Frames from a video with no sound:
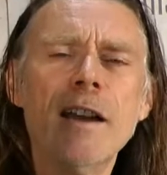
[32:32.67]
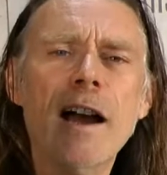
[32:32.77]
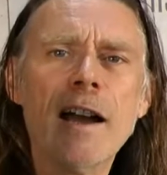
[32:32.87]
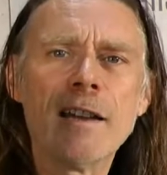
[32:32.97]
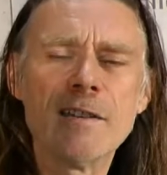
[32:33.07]

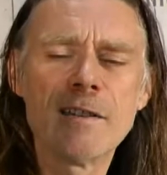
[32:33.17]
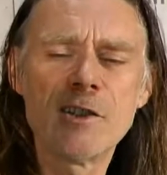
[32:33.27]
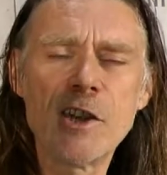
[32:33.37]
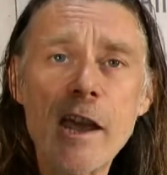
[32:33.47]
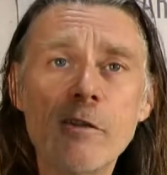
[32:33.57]
and
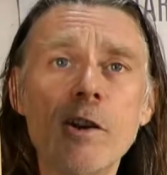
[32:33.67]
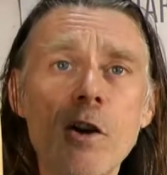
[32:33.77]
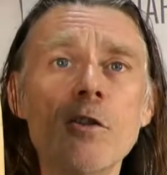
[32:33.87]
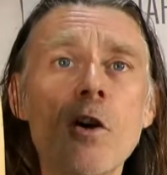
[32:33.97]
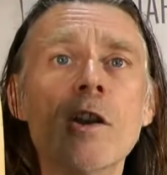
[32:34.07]
sharing
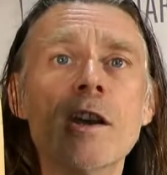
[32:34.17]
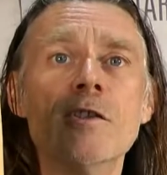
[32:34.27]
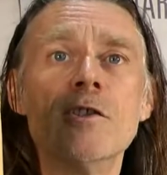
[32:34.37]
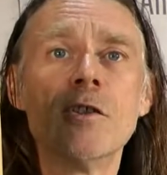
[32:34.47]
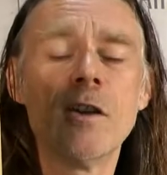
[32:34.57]
our
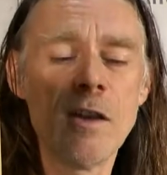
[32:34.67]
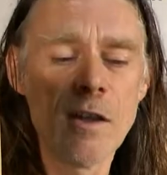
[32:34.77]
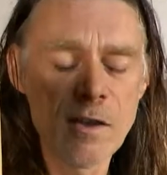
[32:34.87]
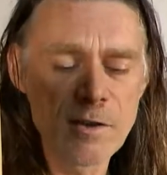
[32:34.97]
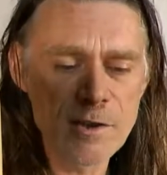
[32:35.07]
knowledge.
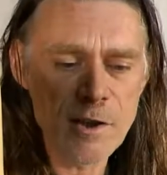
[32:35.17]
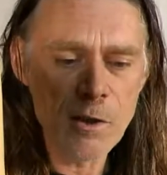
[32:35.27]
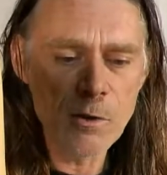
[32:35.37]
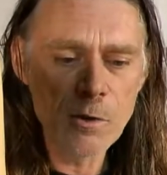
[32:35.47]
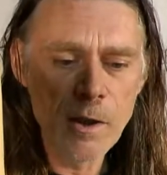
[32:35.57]

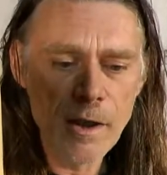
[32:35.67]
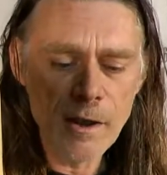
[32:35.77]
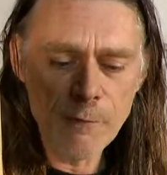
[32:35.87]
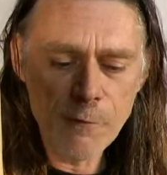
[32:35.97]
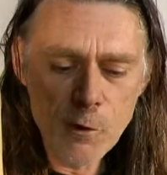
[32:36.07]
So
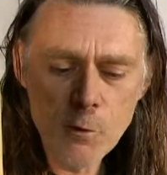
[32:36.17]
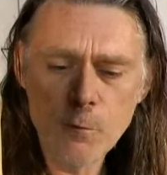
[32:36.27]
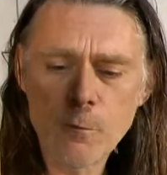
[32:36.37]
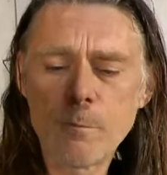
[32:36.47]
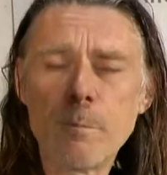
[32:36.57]
if
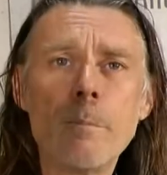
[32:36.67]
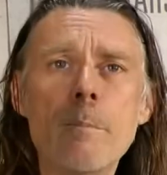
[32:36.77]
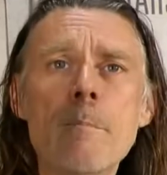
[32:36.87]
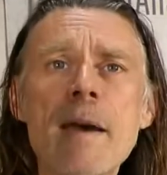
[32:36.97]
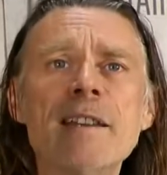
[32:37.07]
you've
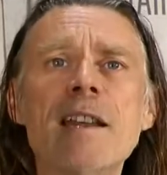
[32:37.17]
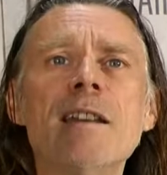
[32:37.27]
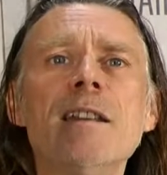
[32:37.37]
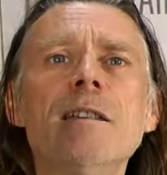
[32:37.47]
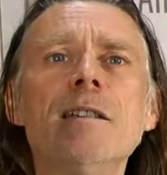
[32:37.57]
made
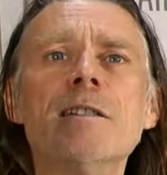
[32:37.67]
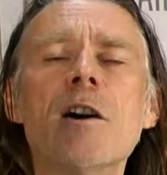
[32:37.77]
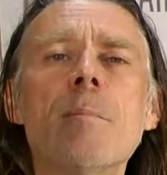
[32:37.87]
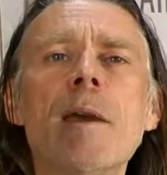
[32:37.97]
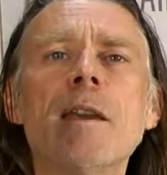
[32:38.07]
any
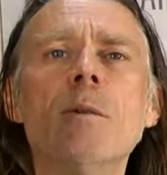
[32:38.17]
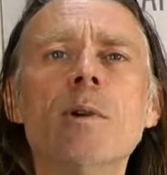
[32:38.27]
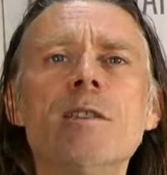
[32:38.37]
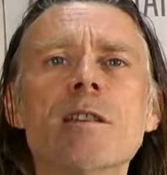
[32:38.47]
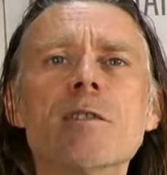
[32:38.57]
guitar making
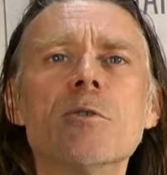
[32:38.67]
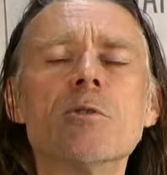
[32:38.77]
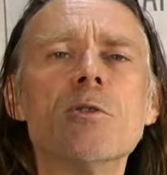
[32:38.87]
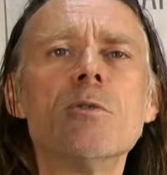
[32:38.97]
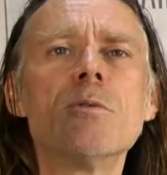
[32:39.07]
widgets or
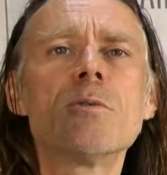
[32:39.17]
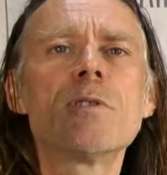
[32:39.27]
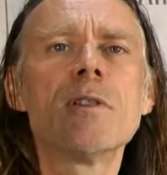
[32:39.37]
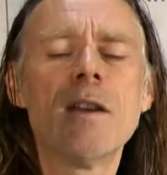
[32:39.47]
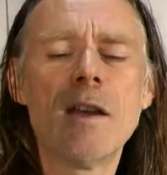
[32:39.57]
tools
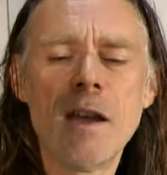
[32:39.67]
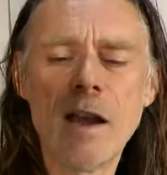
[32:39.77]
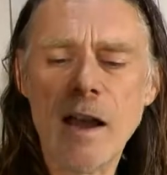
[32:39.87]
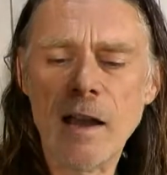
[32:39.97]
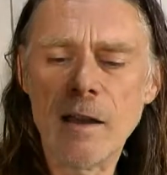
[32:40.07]

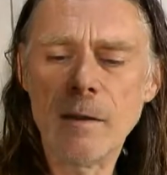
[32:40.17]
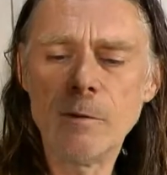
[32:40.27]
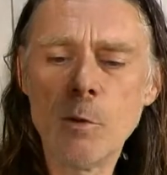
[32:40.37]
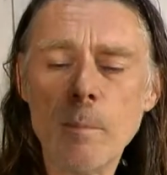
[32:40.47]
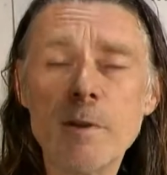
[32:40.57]

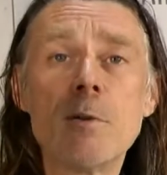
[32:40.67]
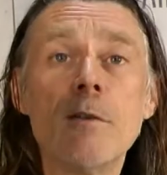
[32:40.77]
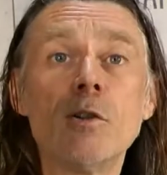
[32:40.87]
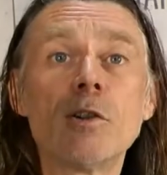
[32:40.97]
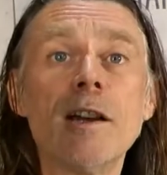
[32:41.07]
you want me to have a
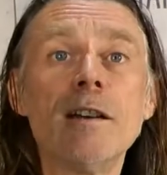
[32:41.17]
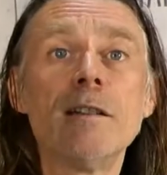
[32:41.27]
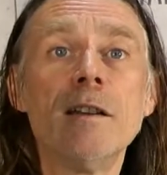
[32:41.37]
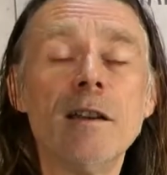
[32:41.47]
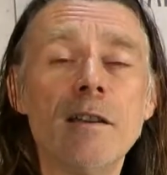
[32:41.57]
look at,
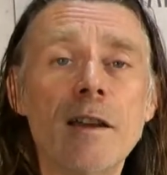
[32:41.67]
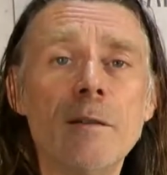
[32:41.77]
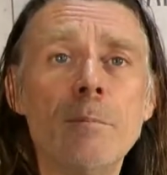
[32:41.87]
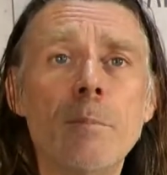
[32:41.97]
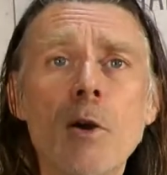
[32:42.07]

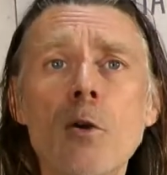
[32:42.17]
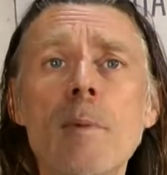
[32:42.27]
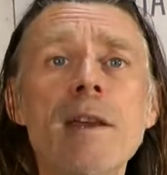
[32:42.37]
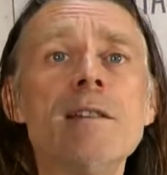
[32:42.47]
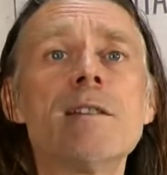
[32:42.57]
then by all
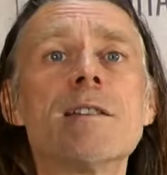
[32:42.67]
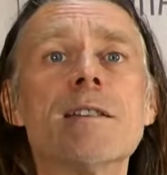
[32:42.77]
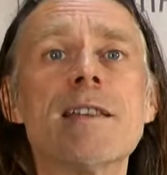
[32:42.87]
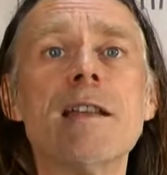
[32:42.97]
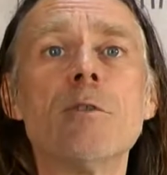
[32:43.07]
means
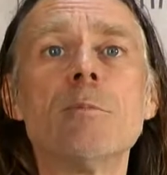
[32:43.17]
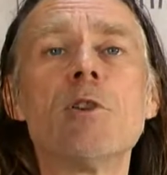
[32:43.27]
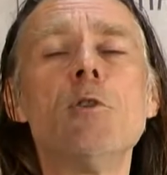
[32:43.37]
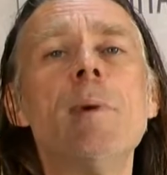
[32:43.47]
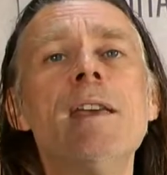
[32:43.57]
send them
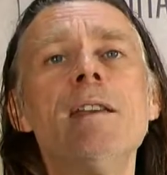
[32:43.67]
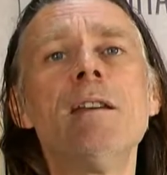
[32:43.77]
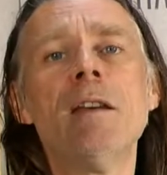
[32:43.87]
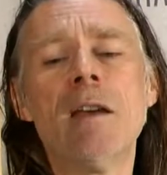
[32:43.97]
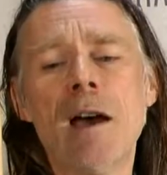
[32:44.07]
to me,
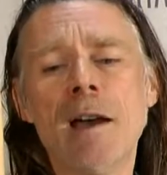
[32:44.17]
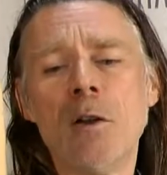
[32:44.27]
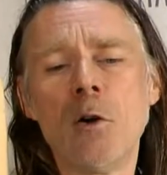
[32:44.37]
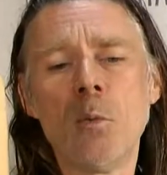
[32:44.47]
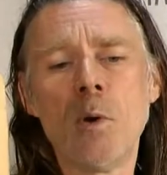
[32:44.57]
and
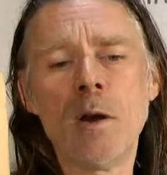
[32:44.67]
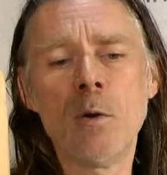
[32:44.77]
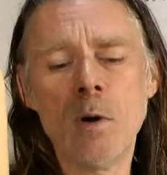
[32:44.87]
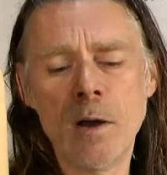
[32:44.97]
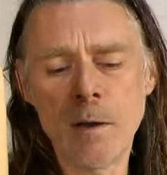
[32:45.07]
I will